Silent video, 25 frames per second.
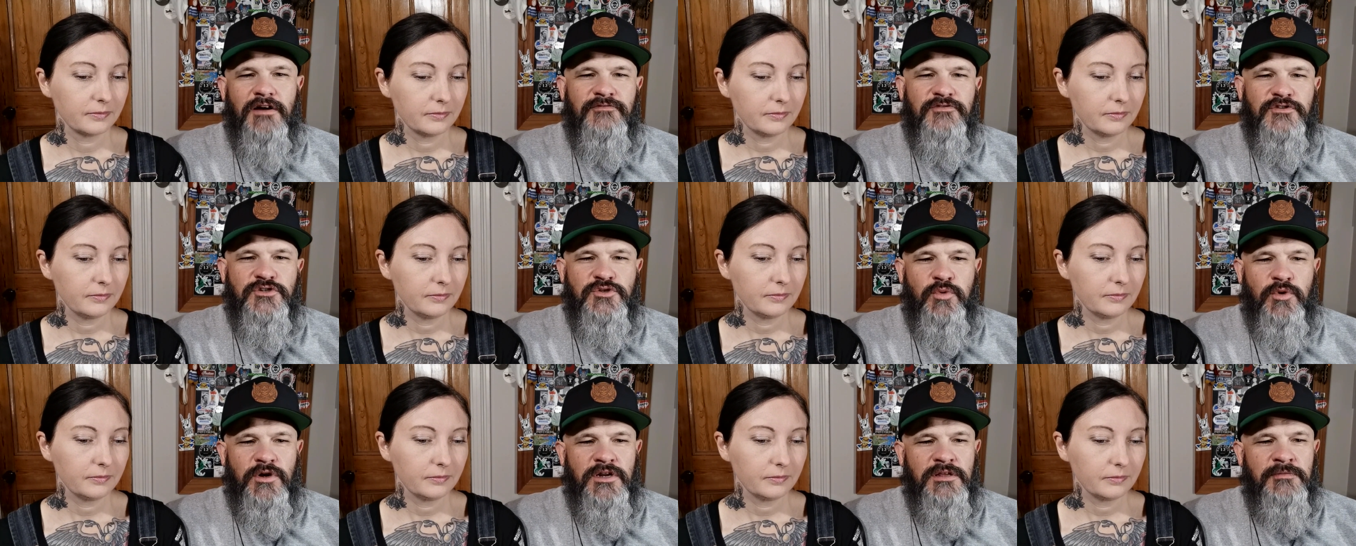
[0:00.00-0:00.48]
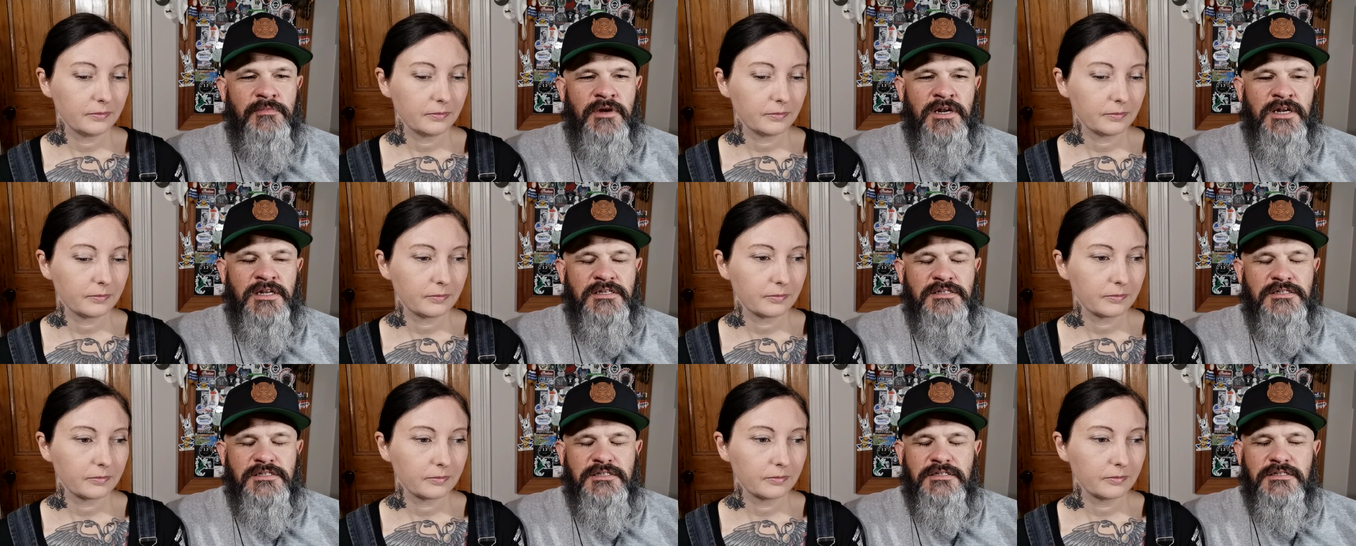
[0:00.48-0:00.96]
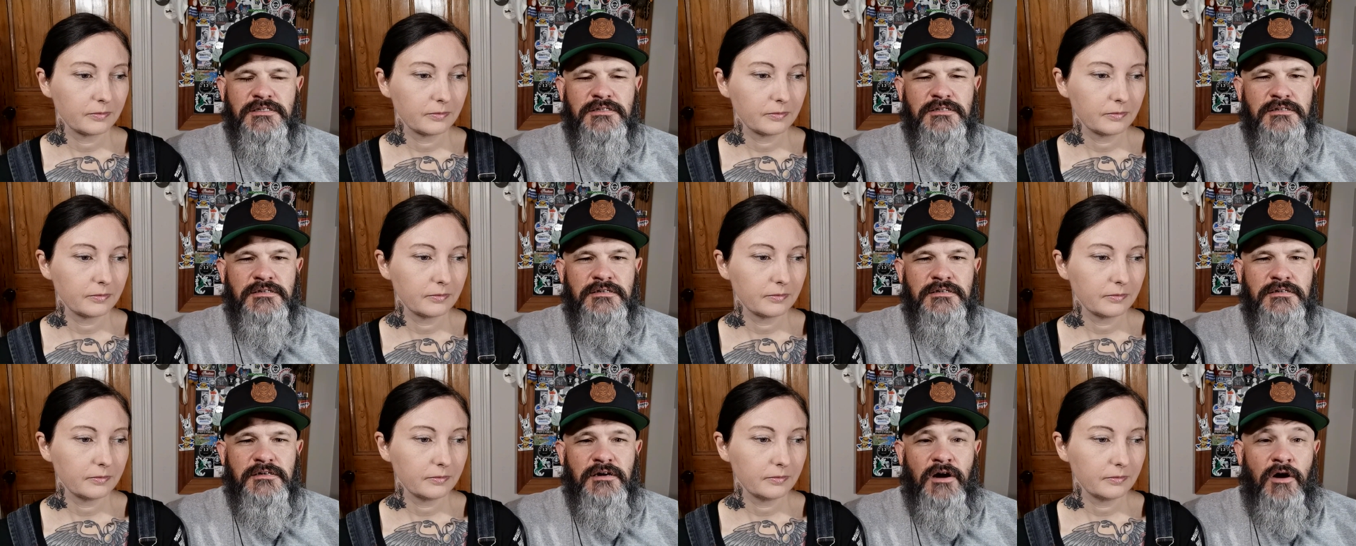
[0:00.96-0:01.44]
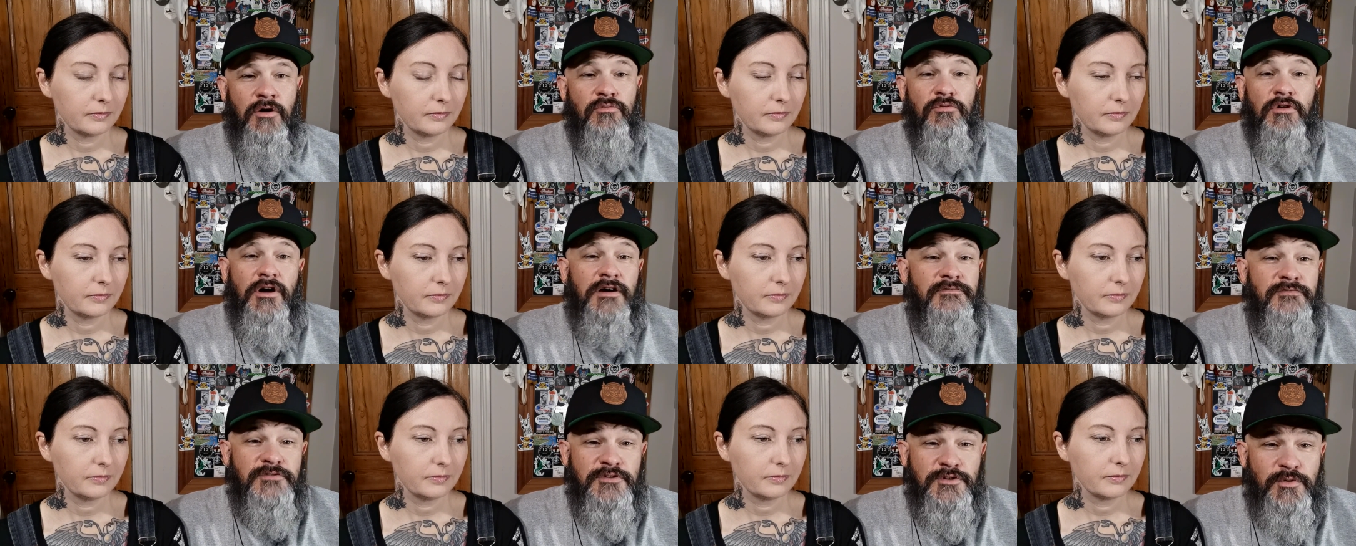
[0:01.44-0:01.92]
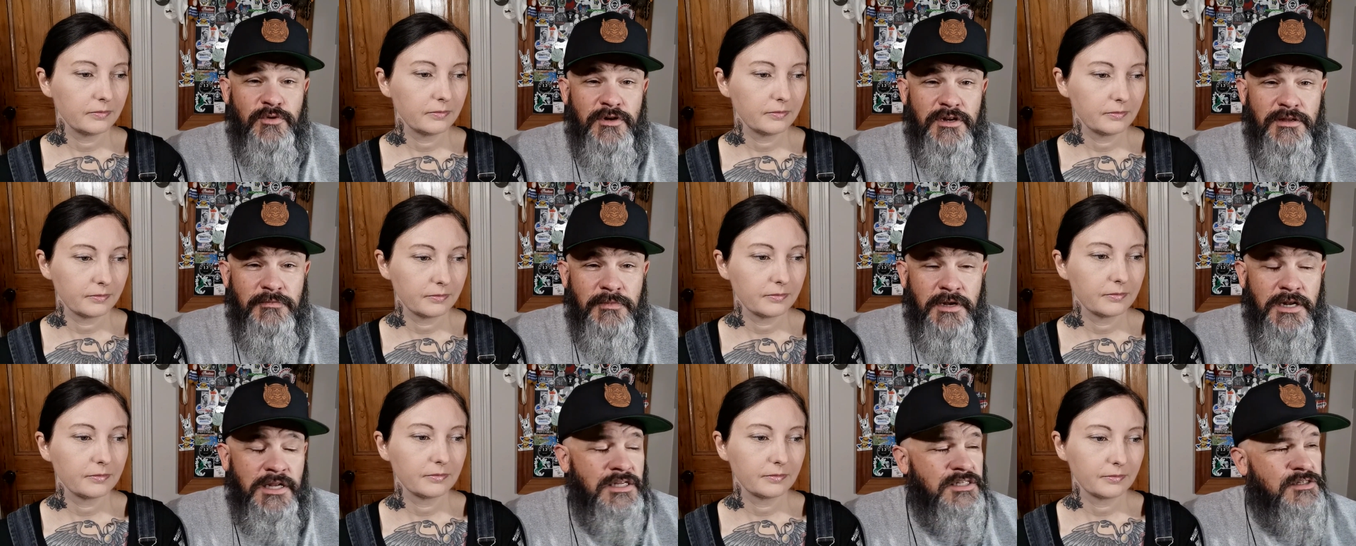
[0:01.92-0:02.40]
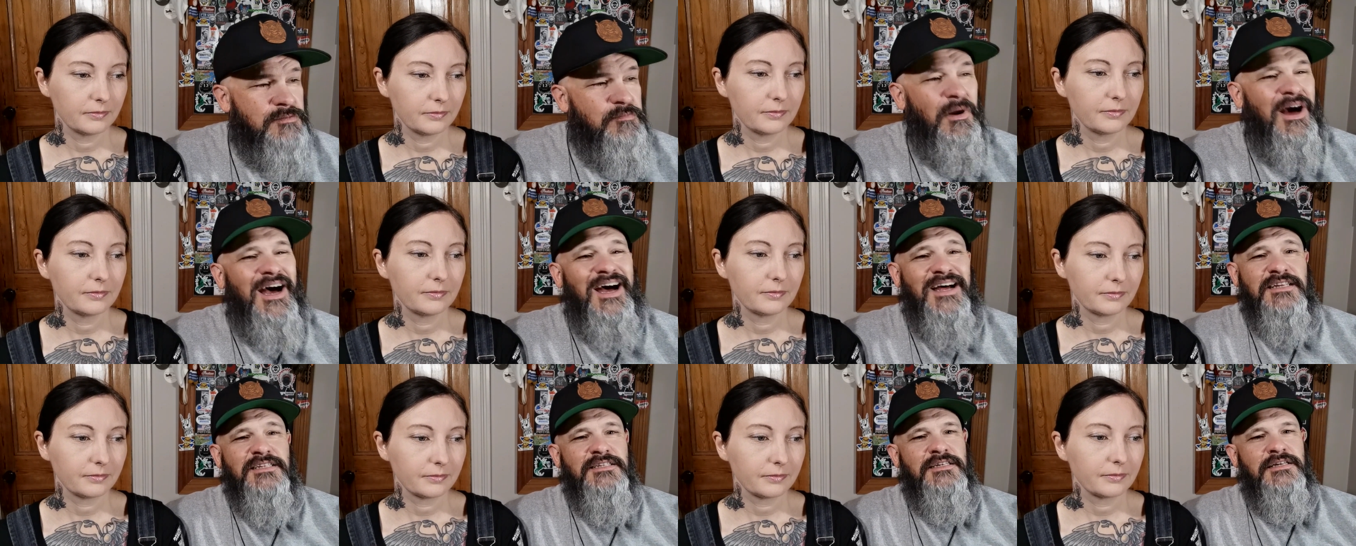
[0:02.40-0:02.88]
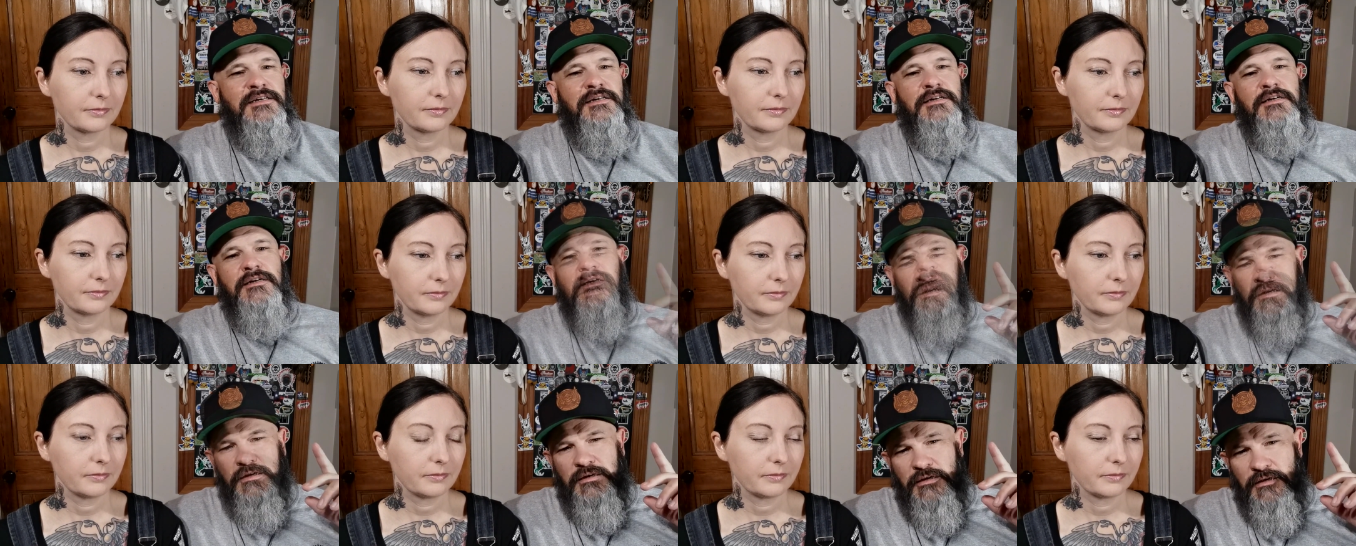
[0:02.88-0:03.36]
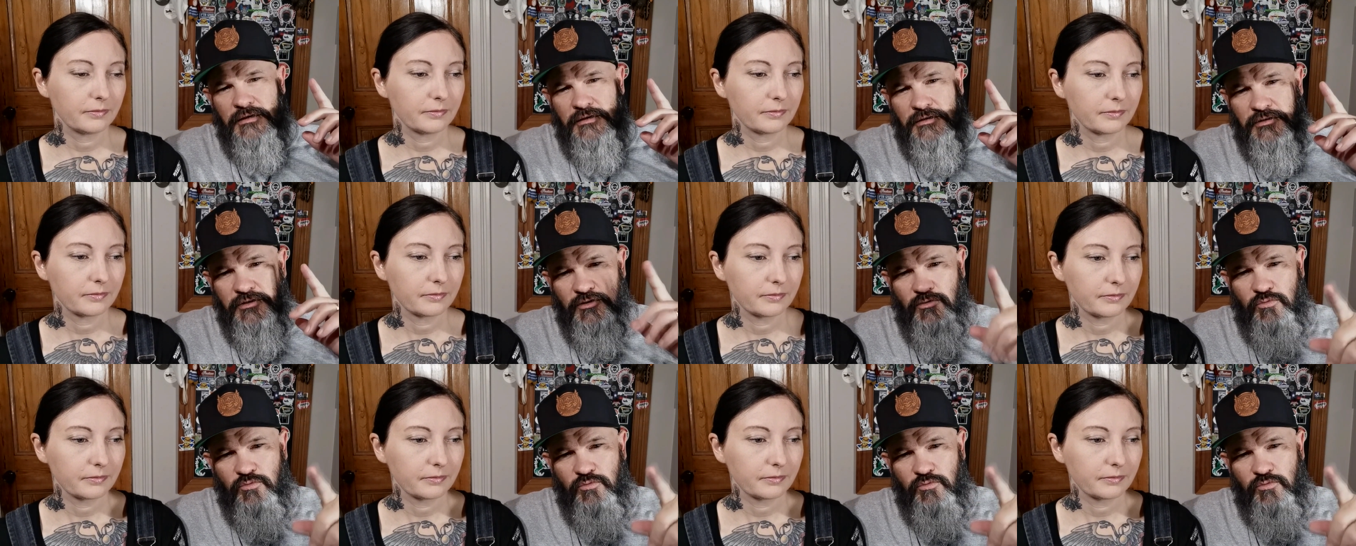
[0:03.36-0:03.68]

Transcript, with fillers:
Speaker 1: for twenty minutes, I'll ride for twenty minutes. But the